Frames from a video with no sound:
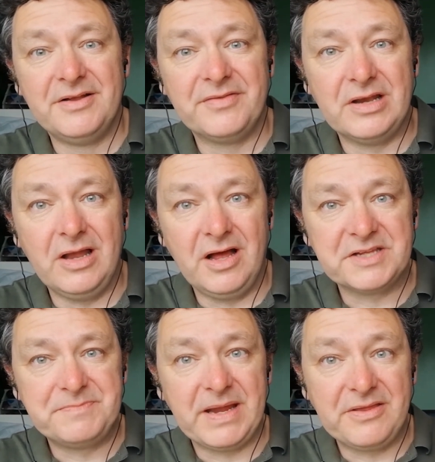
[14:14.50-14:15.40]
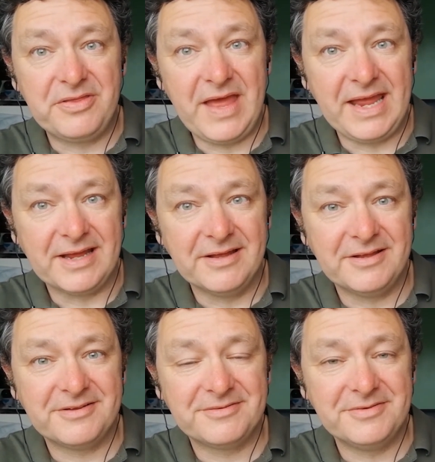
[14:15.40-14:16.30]
last big thing
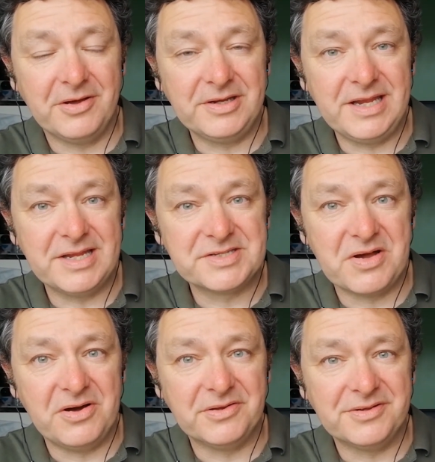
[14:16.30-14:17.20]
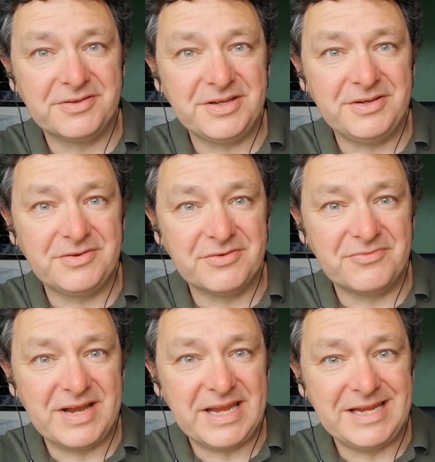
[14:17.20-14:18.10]
9 years on that you can
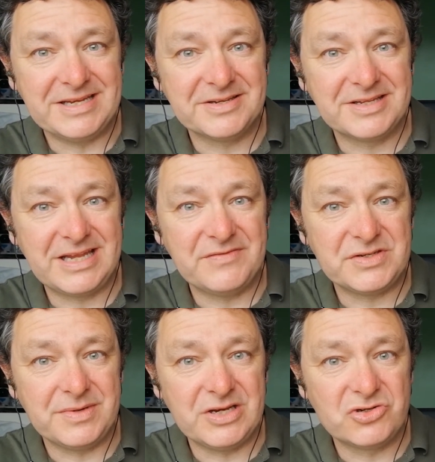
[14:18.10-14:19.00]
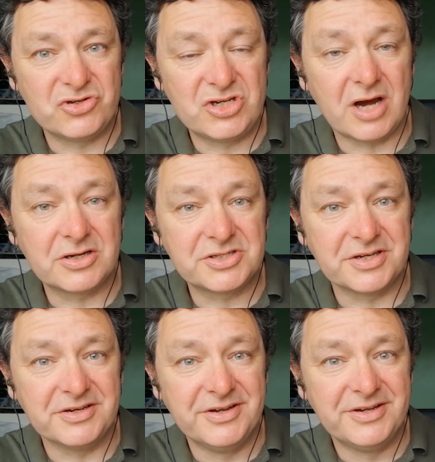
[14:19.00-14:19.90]
read, that gives you an
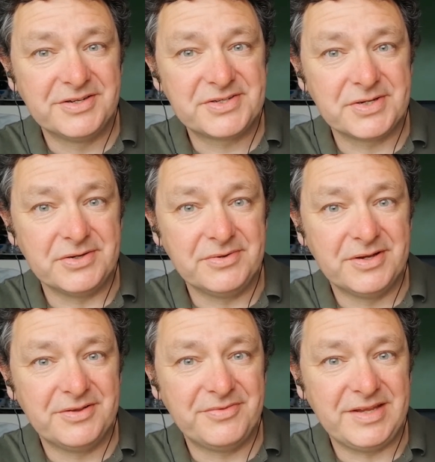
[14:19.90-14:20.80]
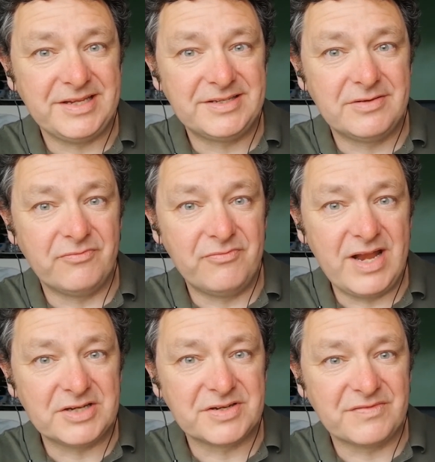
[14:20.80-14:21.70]
introduction to the
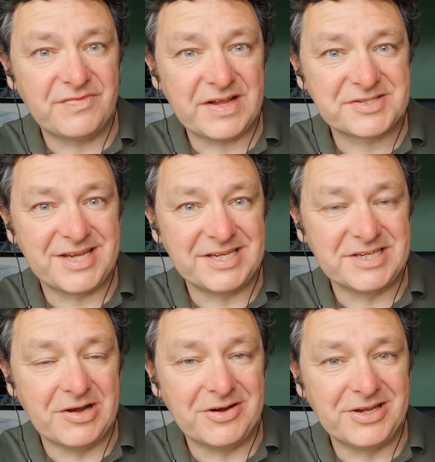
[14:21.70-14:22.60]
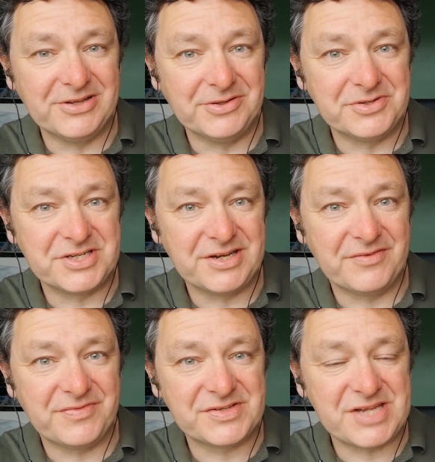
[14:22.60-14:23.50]
rich and fascinating archaeology
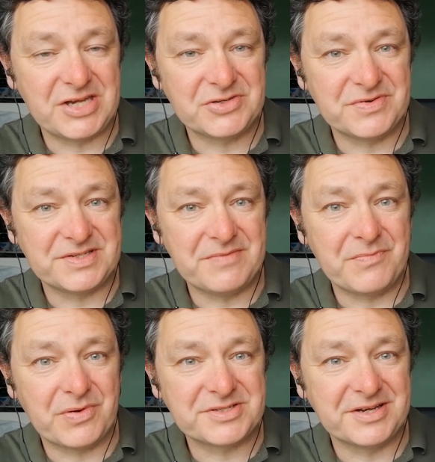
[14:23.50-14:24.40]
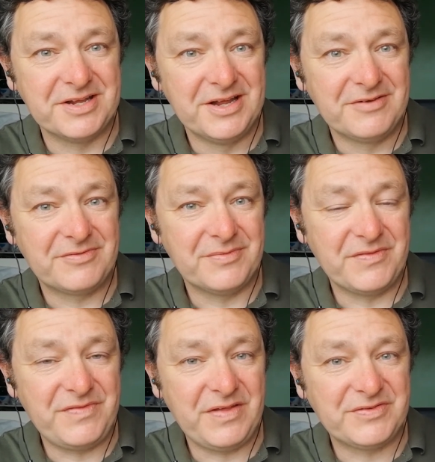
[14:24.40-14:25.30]
of the centuries in Britain from the
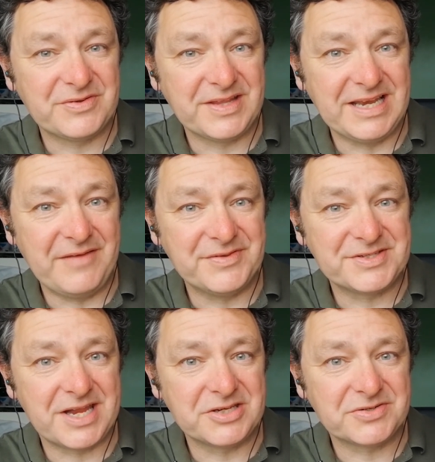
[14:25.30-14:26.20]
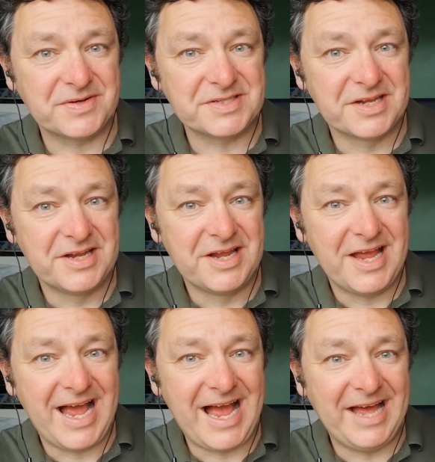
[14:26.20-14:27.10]
5th to the 11th centuries.
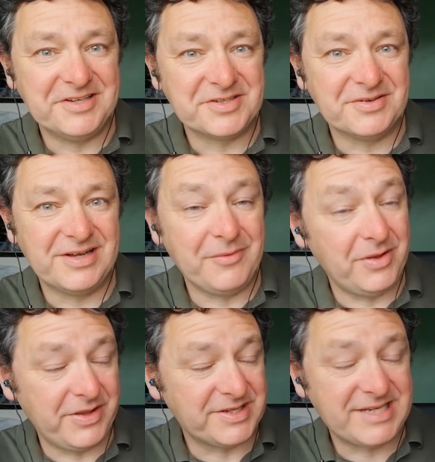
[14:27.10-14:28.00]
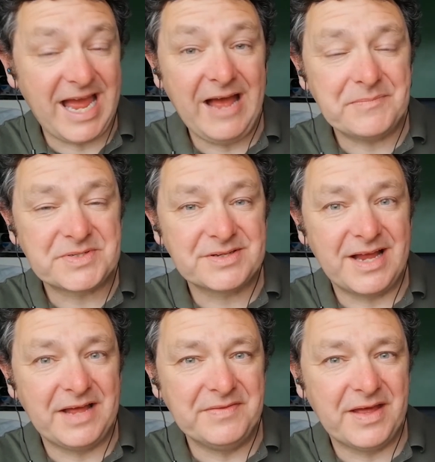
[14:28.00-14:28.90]
And while there's gaps,
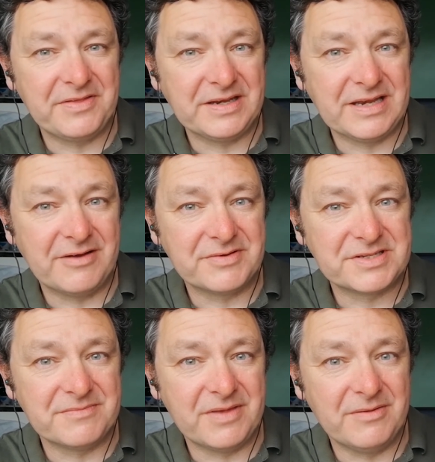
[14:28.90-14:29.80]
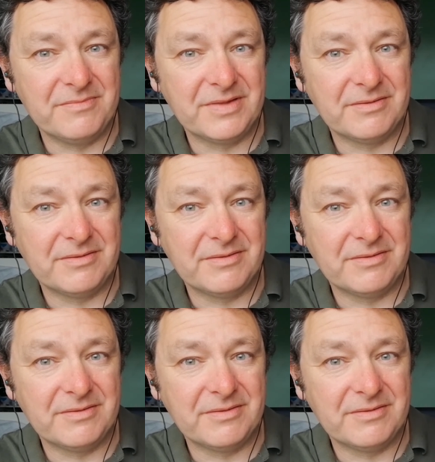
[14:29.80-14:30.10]
and I think there are some